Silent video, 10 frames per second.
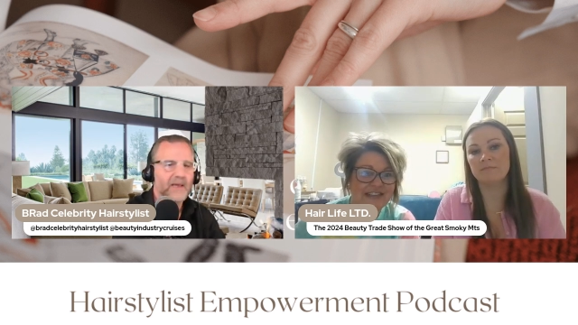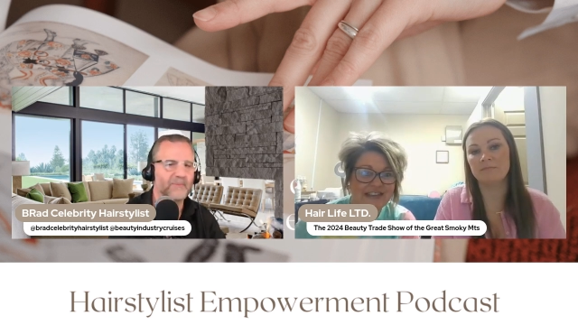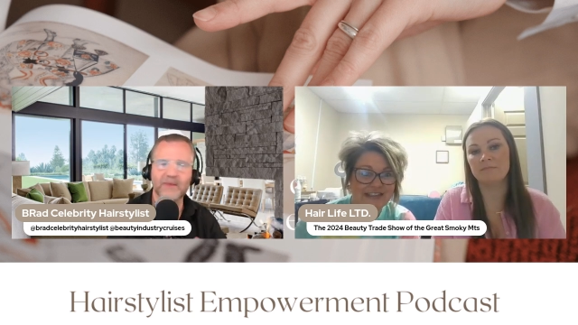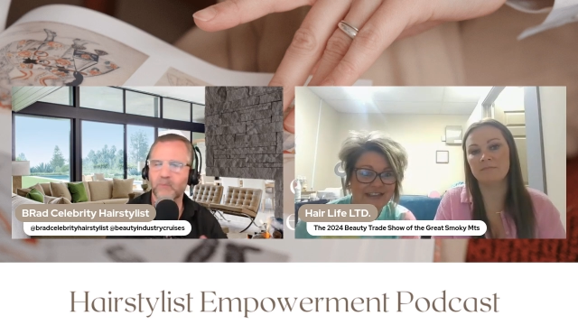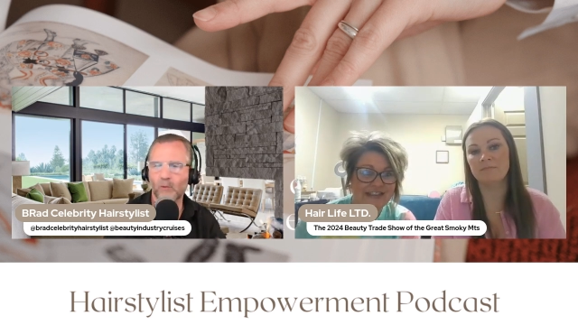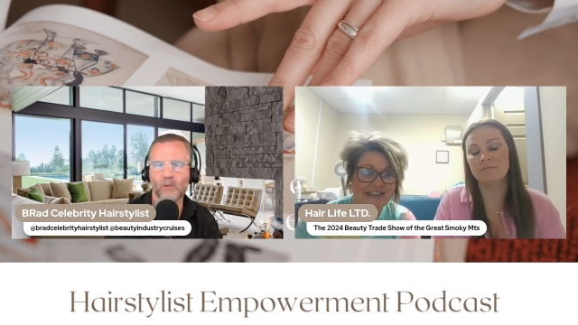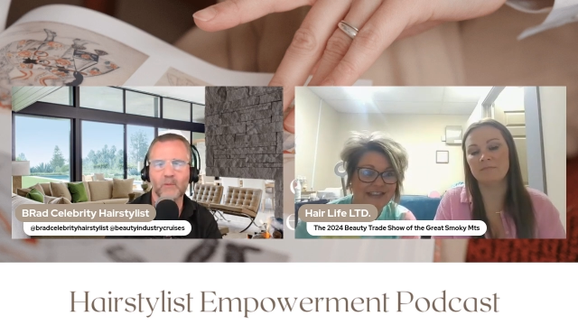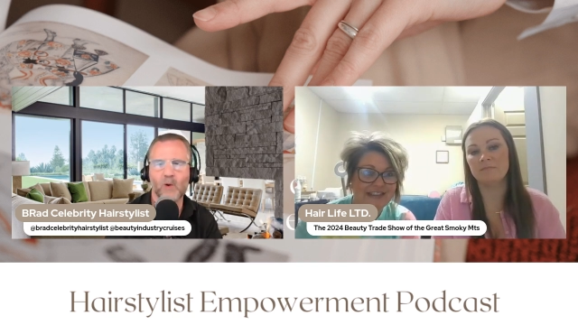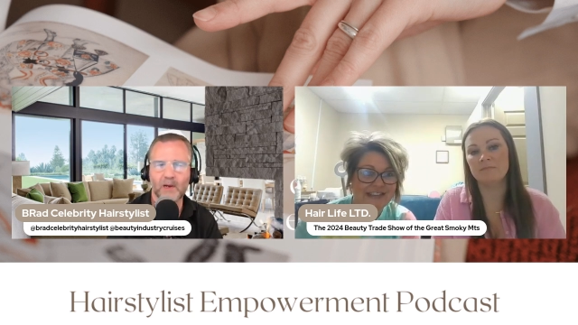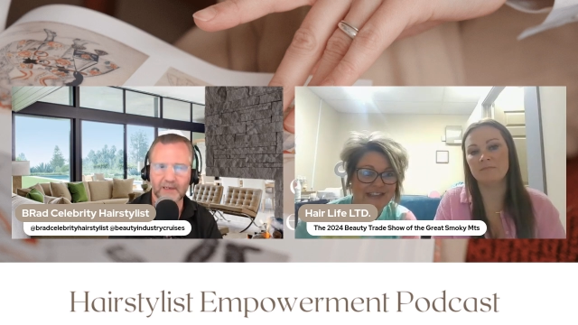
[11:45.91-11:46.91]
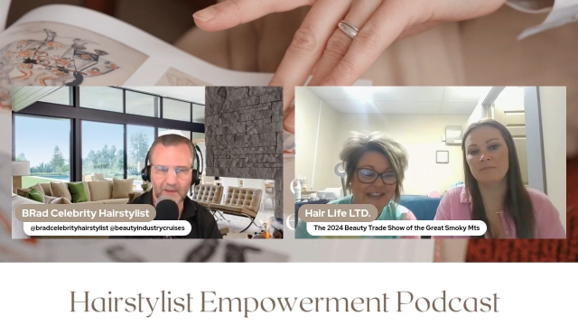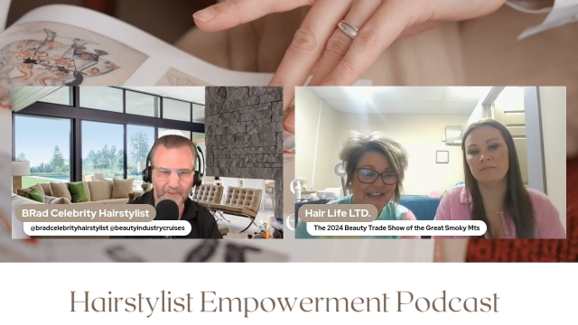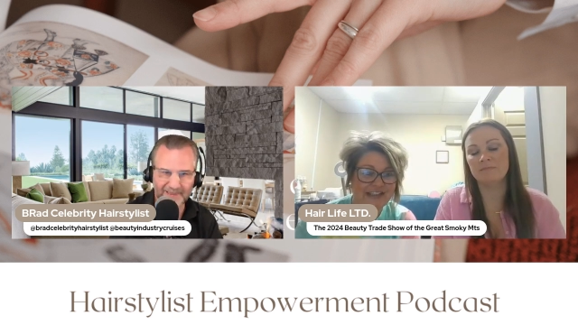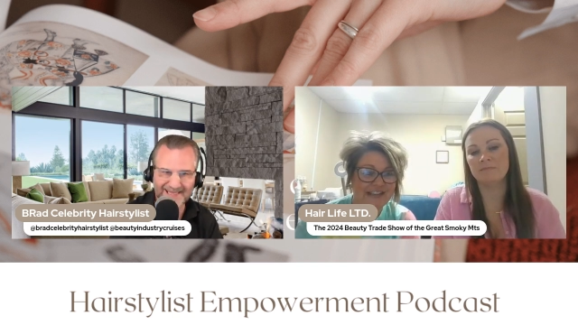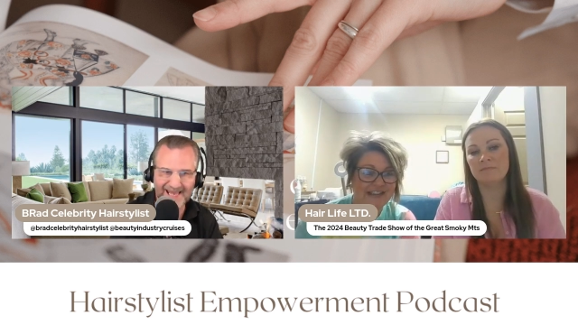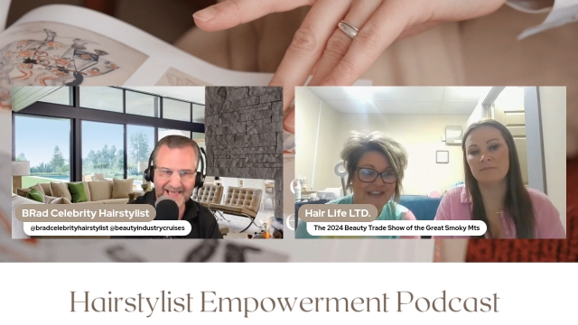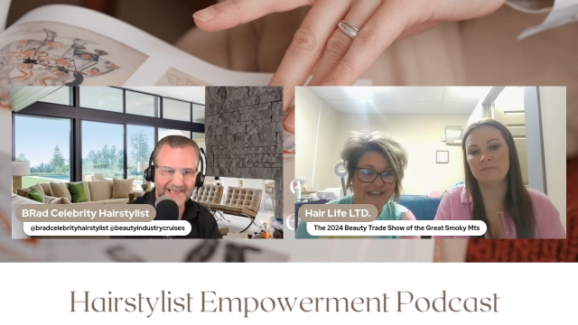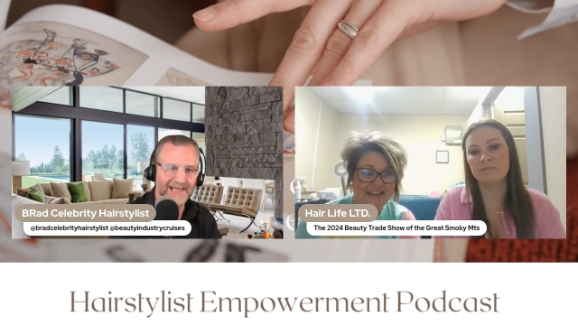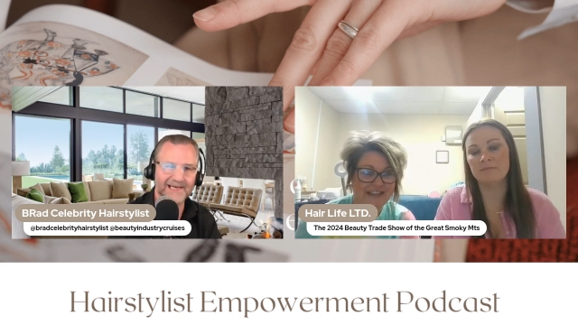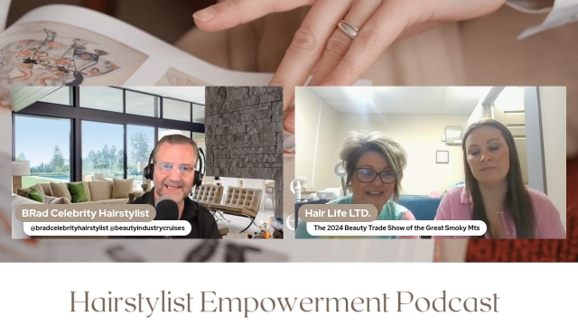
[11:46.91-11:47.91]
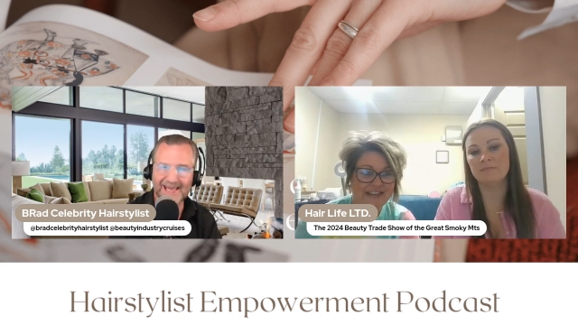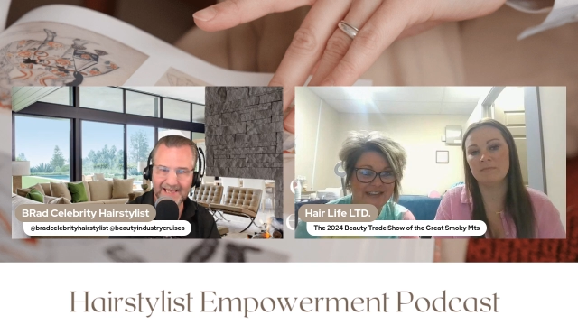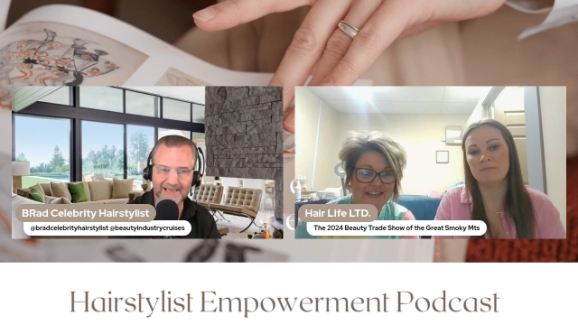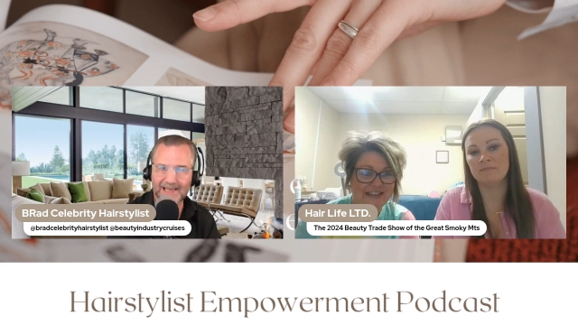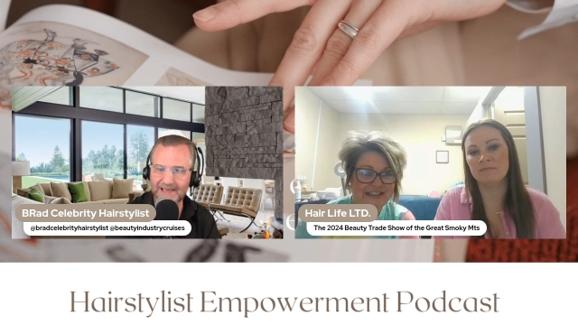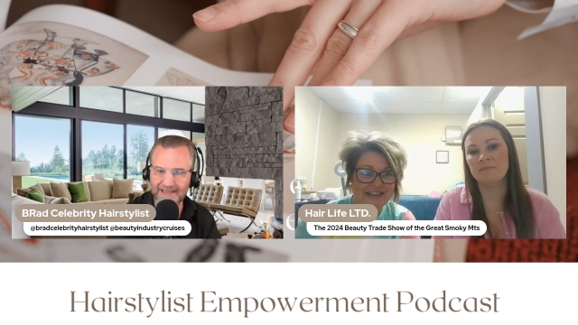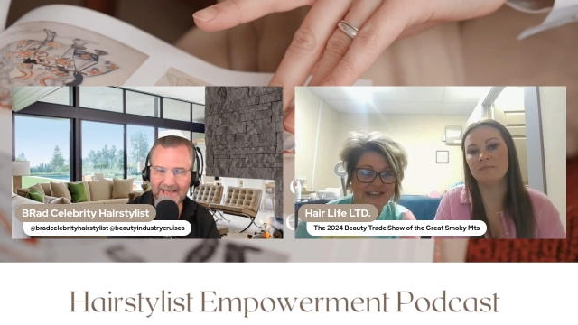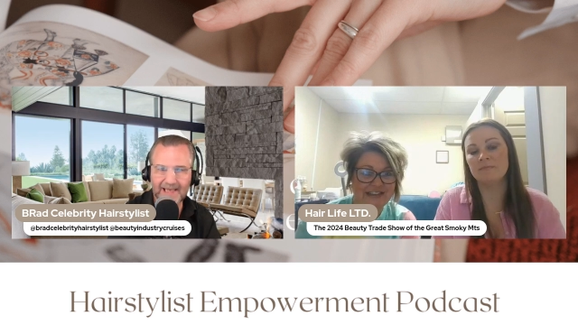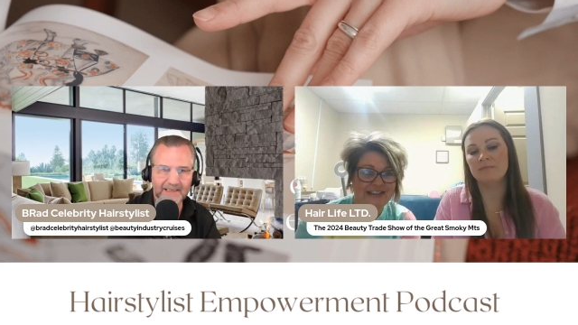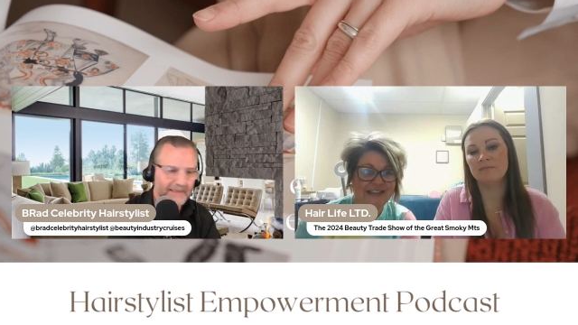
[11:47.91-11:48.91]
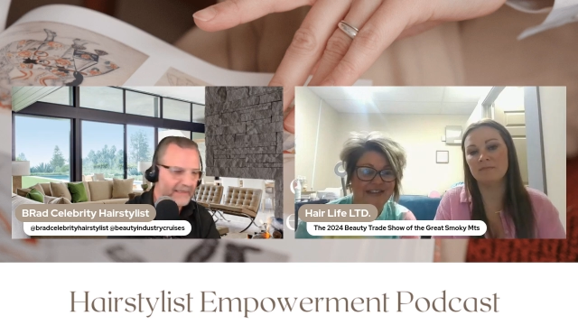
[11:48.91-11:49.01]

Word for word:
Speaker 1: People will want to come again and again and again,